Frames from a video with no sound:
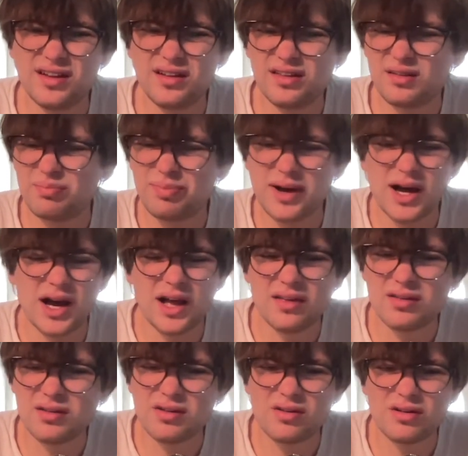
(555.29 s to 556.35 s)

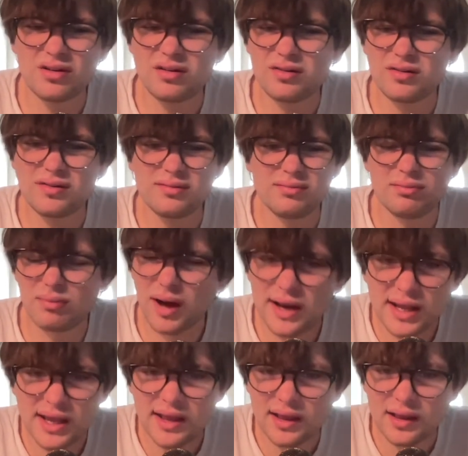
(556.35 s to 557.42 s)
Depositors'
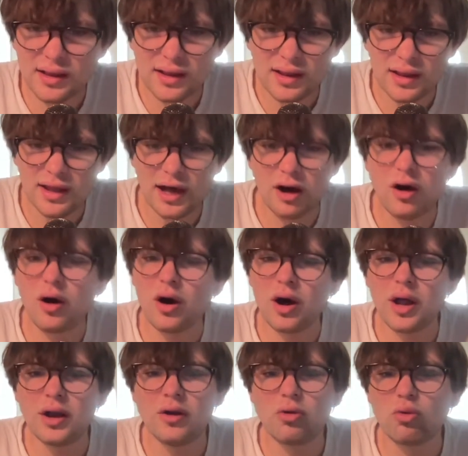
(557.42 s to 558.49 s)
money
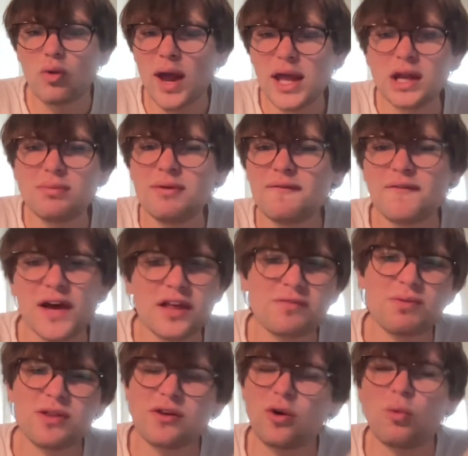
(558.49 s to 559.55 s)
on random
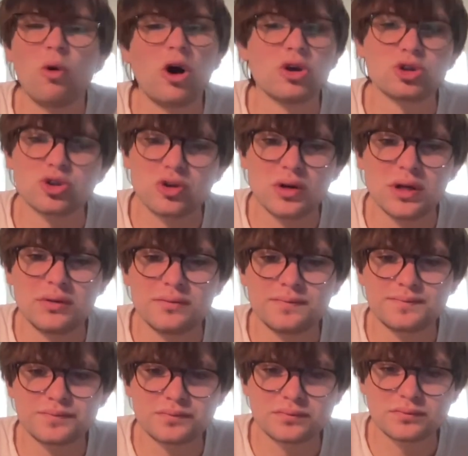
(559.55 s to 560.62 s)
investments on Wall Street.
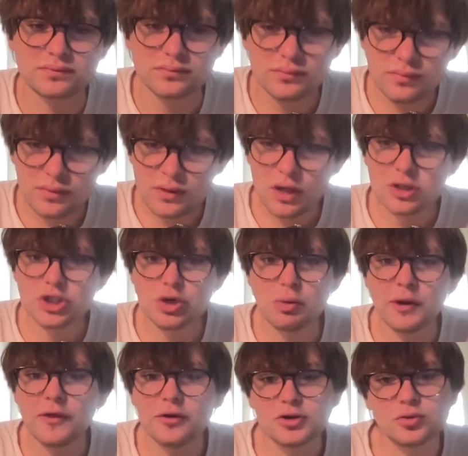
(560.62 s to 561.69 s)
So
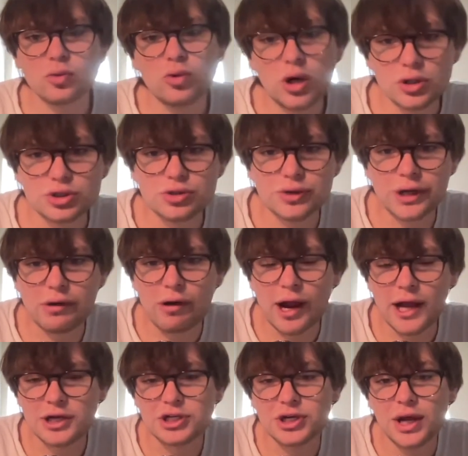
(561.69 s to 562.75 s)
when there's a Wall Street
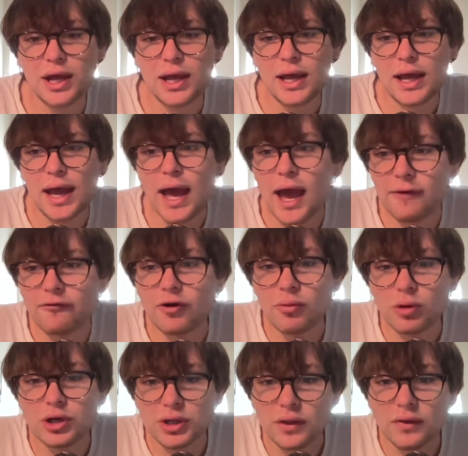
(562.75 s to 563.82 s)
crash,
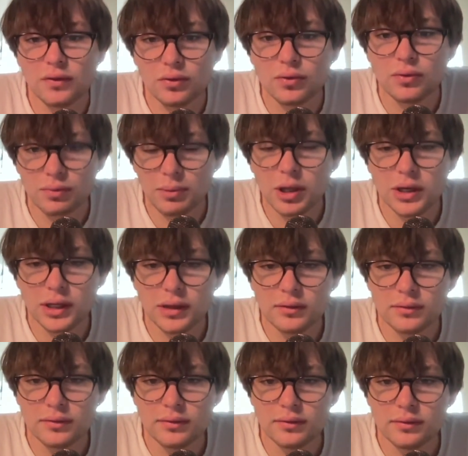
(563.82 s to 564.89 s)
everyone doesn't lose money.
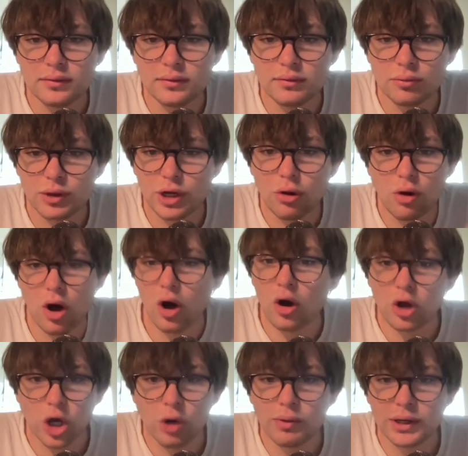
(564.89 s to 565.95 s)
We don't
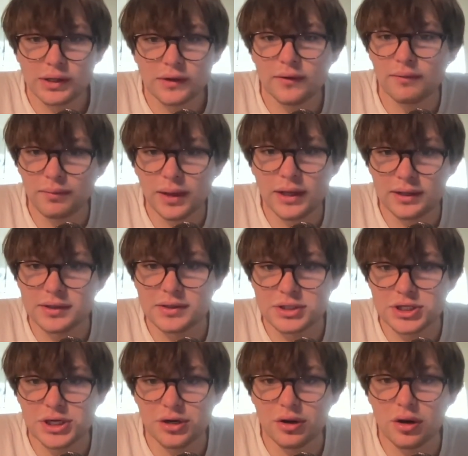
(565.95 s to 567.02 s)
all go into the
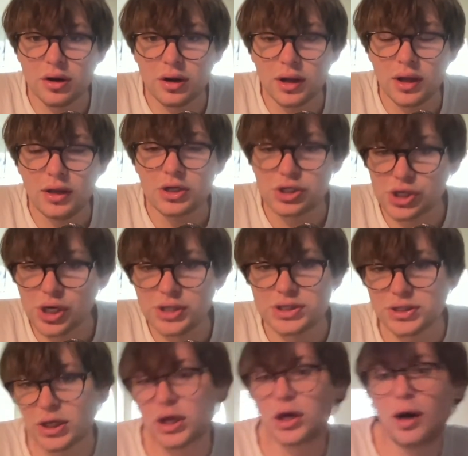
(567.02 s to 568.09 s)
shitter. Just
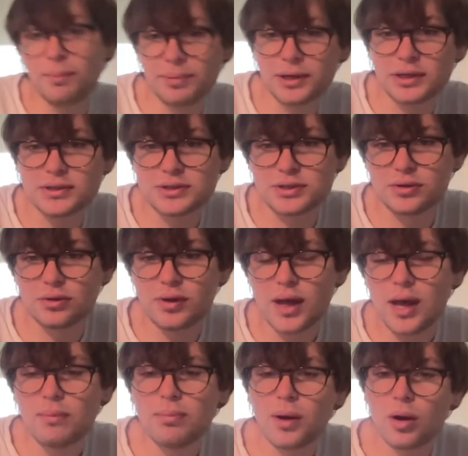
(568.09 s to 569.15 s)
the companies do.
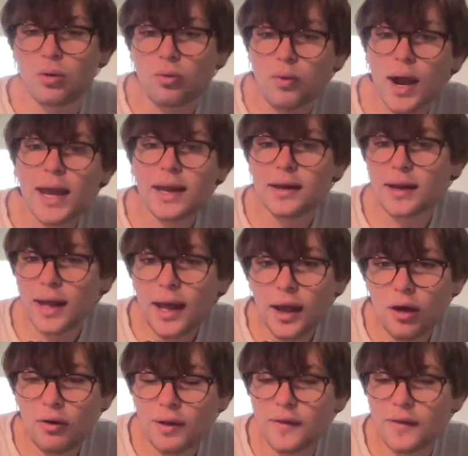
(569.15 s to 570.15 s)
But right now, and